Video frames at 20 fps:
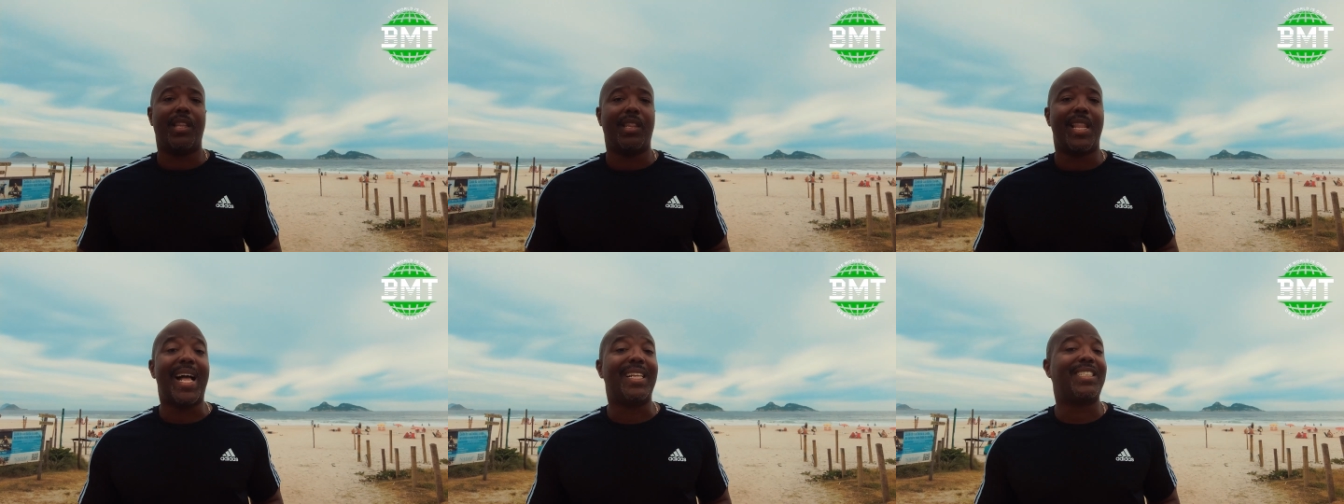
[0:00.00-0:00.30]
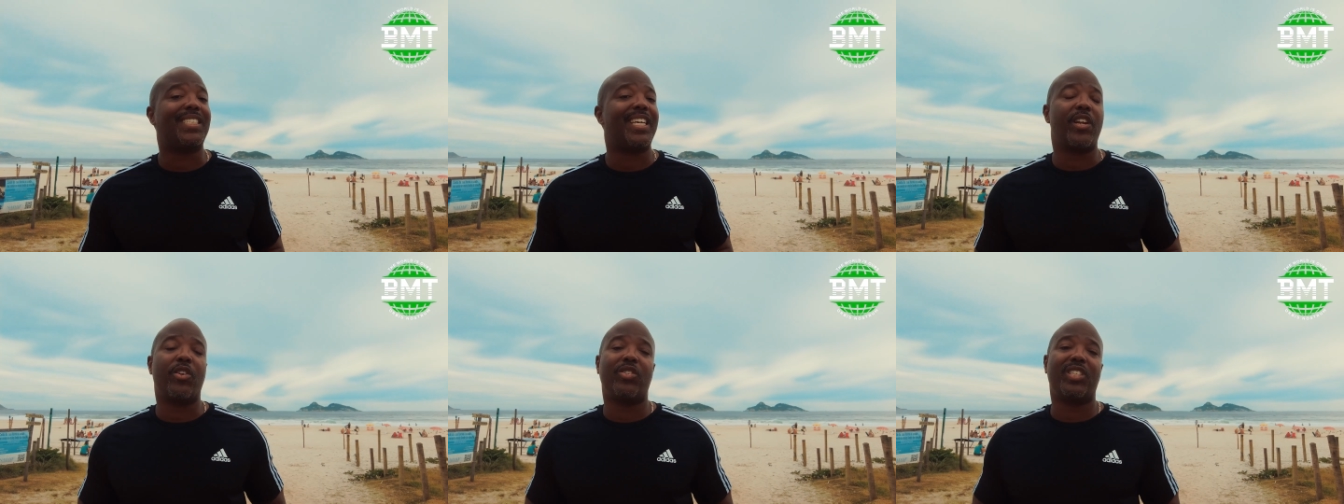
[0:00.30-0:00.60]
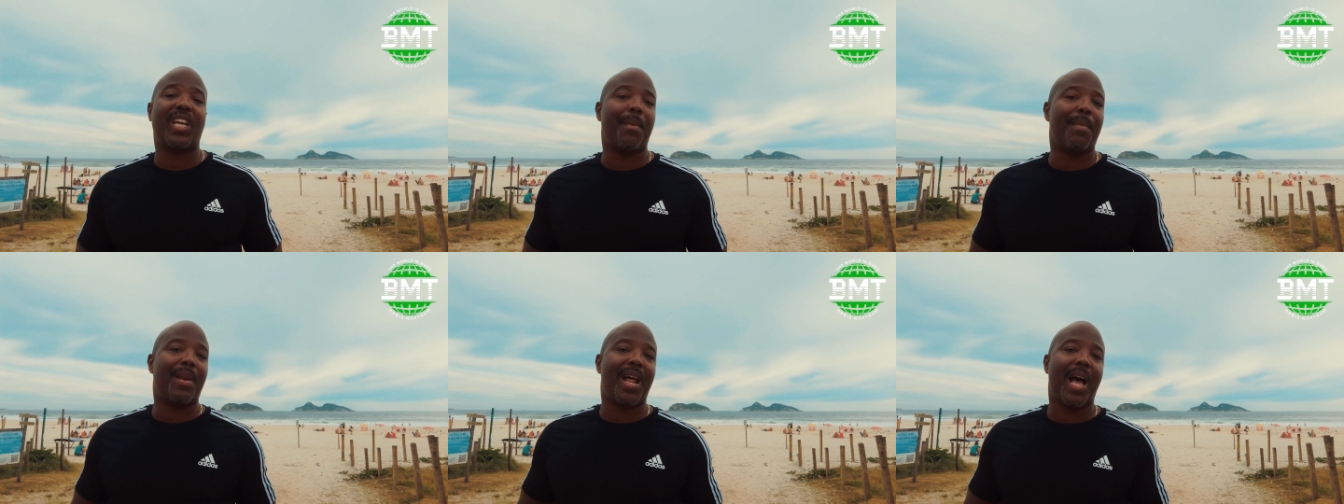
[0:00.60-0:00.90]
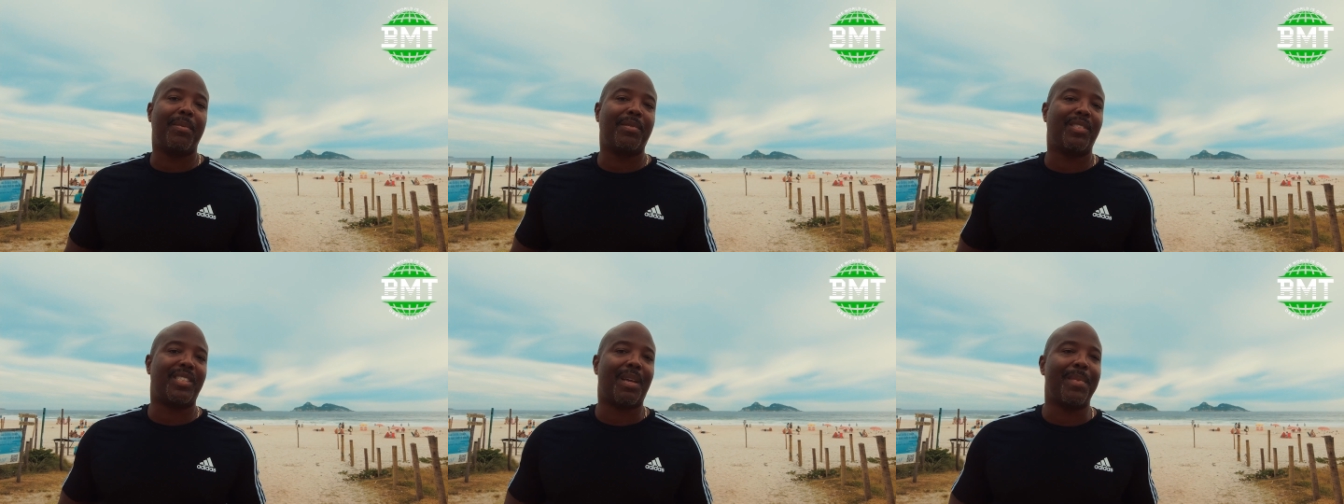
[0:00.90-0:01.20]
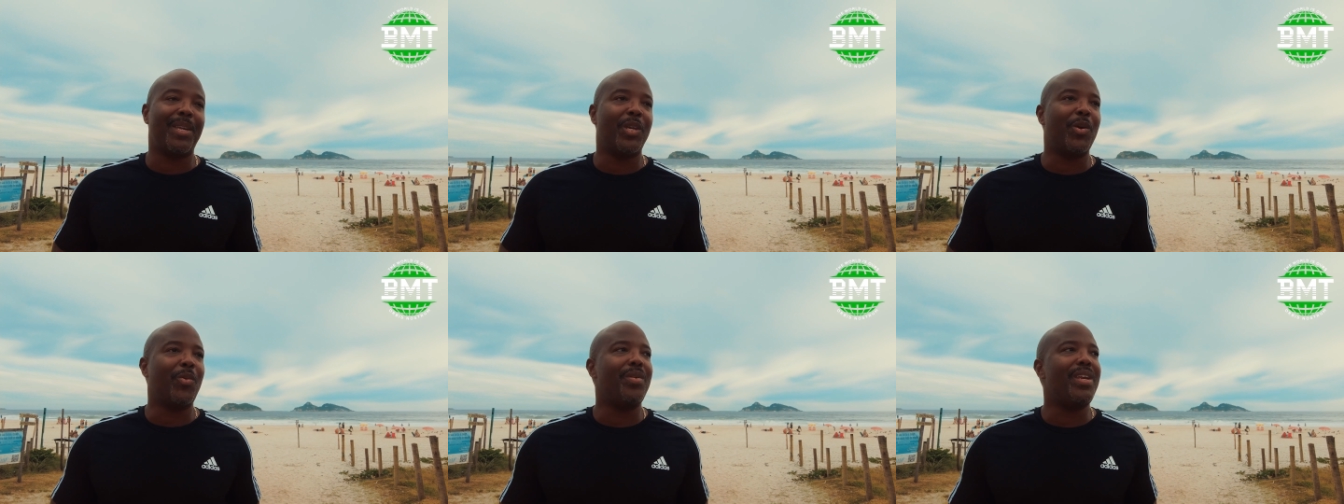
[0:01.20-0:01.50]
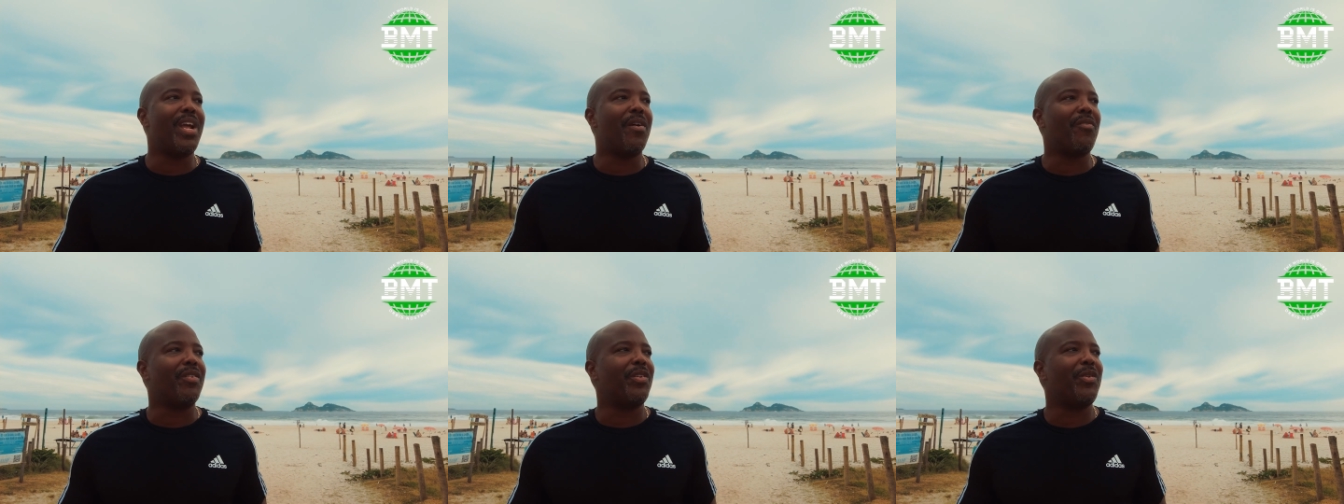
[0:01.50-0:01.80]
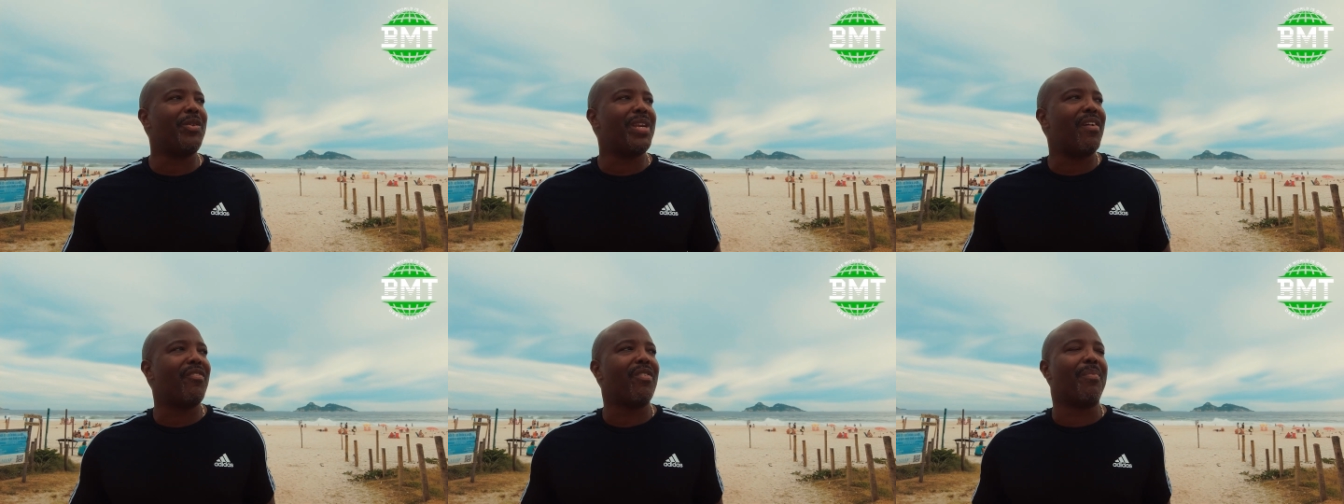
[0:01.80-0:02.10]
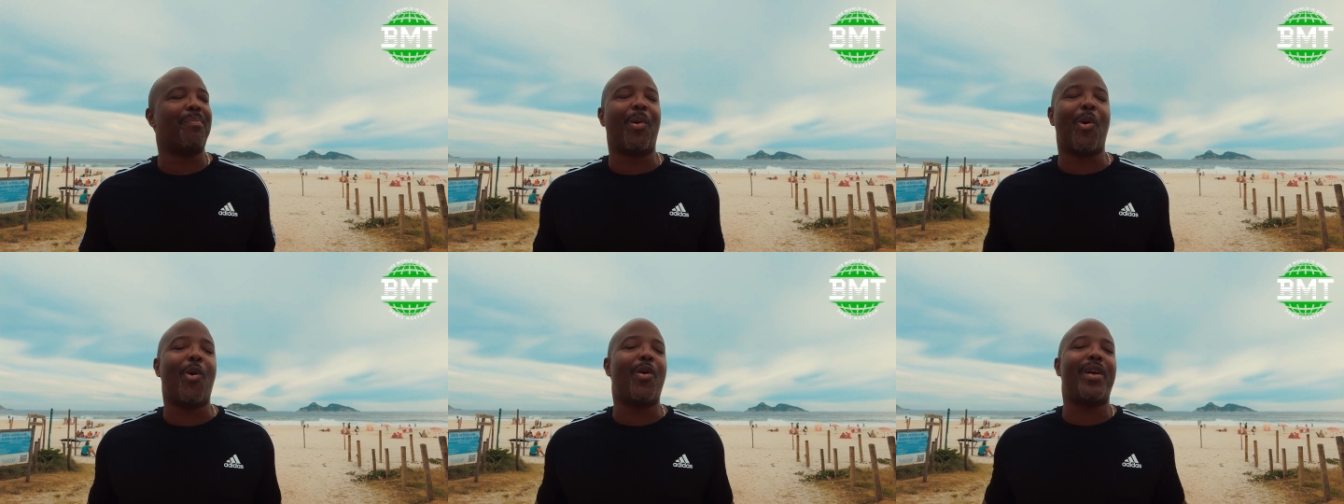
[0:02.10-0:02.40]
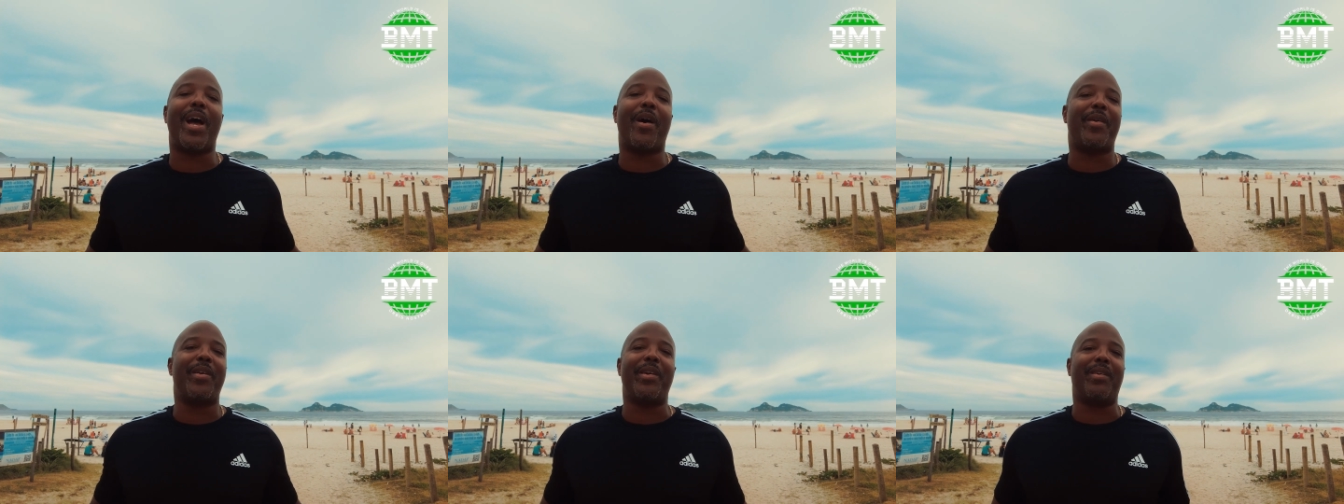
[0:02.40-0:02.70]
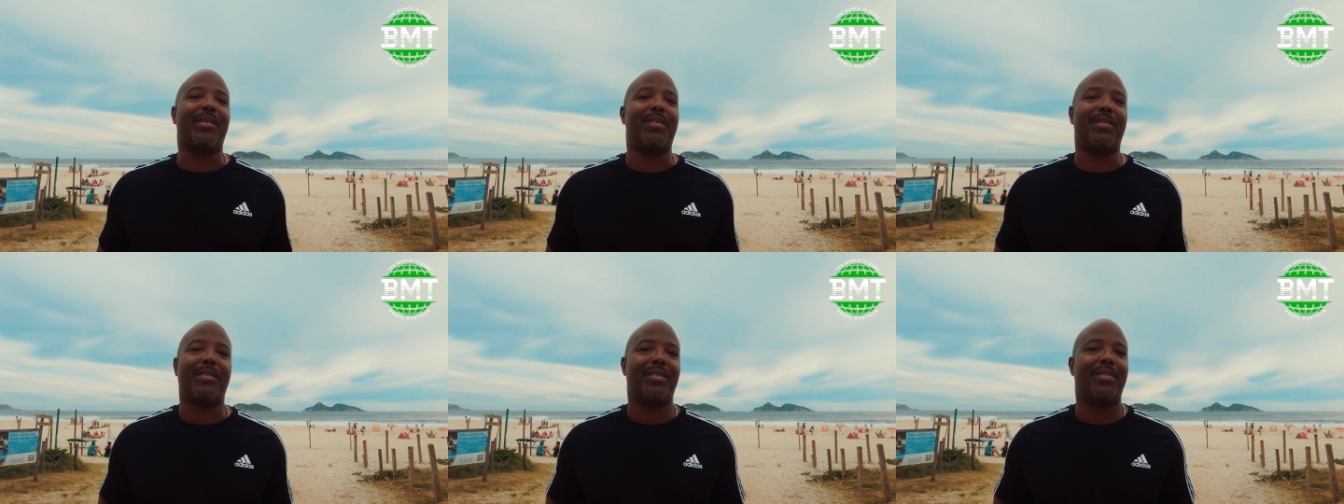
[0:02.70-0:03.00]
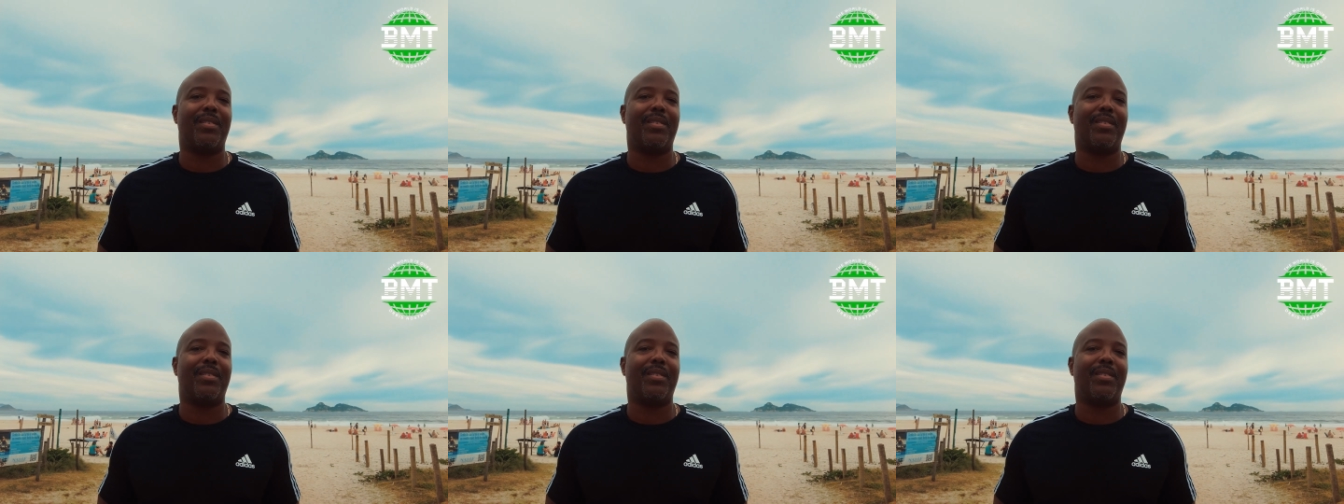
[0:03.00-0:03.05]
Lots of entertainment options. I mean, you're never bored out here.